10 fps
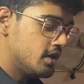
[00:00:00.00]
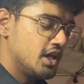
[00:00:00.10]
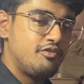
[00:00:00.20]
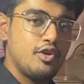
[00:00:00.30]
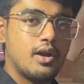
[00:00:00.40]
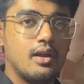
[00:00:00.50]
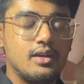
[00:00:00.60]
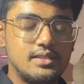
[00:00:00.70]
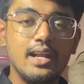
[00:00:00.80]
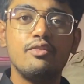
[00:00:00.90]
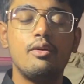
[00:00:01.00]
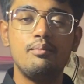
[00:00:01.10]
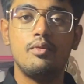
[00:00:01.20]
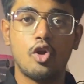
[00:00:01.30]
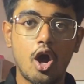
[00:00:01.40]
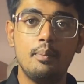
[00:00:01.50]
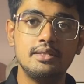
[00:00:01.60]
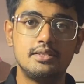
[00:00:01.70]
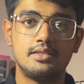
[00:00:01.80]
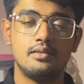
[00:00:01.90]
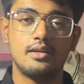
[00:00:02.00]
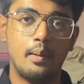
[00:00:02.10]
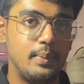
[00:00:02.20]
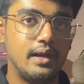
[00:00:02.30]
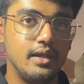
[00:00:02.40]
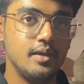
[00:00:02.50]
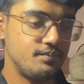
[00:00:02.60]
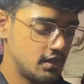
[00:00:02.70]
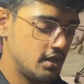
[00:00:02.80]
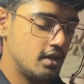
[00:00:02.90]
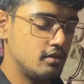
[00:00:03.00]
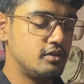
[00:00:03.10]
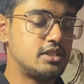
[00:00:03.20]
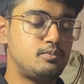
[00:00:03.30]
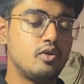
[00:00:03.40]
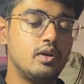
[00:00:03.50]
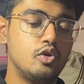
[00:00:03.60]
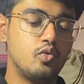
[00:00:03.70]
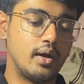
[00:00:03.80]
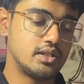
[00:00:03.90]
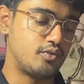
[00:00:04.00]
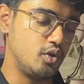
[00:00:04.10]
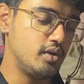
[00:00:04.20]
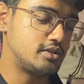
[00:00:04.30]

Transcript: If you are studying from Robin's completely, this book will do wonders for you.